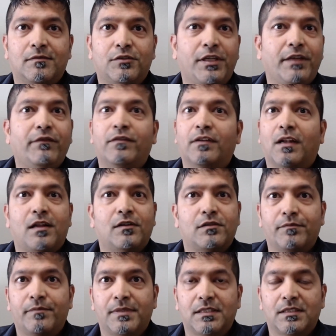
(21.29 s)
chief
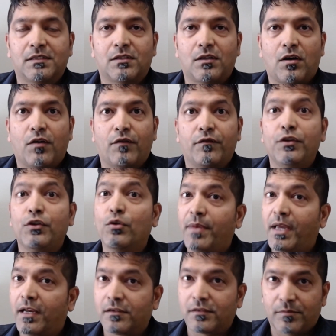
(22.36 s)
philanthropist of
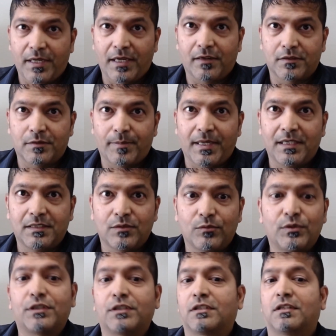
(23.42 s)
Umakers Makerspace,
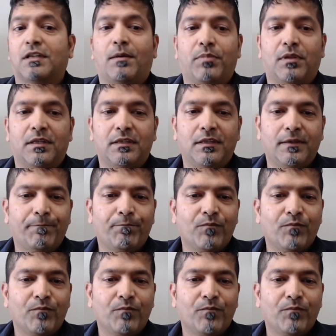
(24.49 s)
which is in Upland.